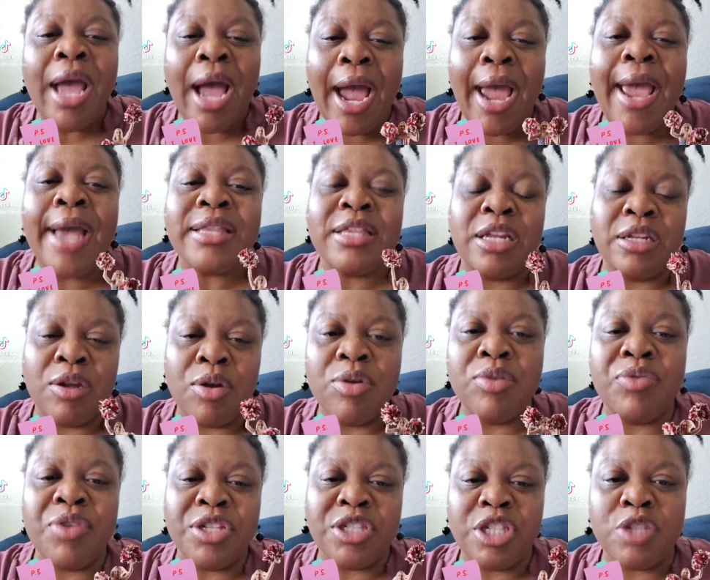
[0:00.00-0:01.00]
I had to
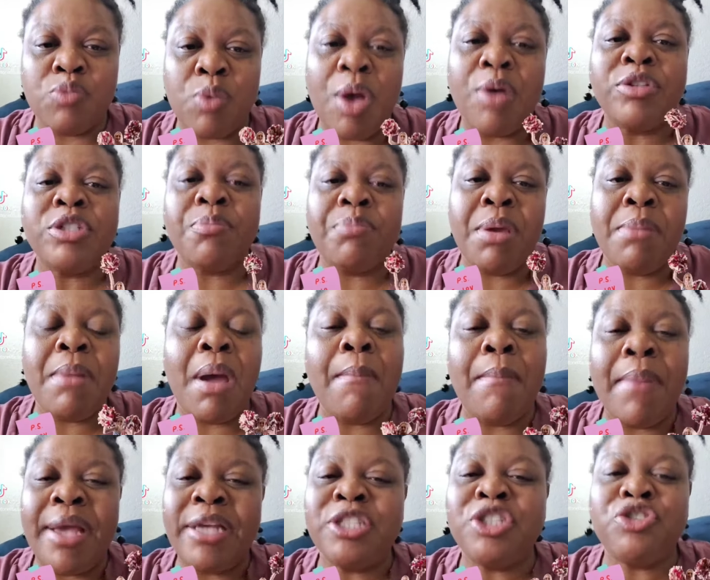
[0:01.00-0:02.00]
learn this as well to be my
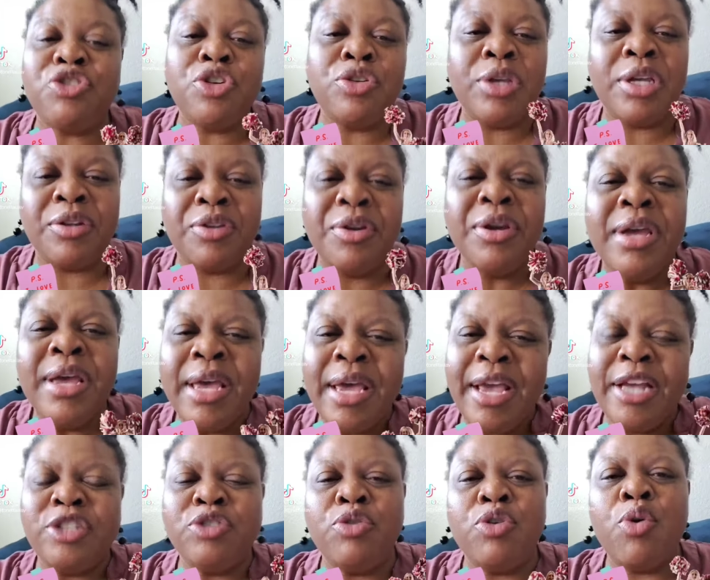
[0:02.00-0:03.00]
man's cheerleader
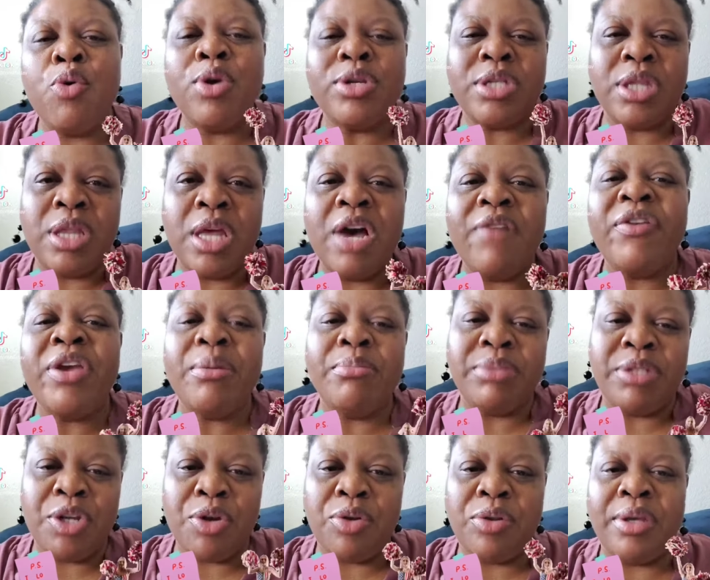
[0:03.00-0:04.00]
and to, of course, love
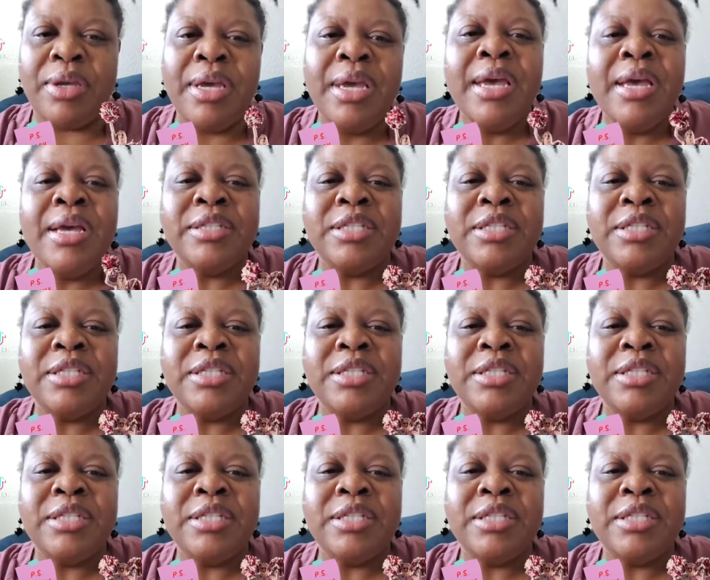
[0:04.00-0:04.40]
him dearly,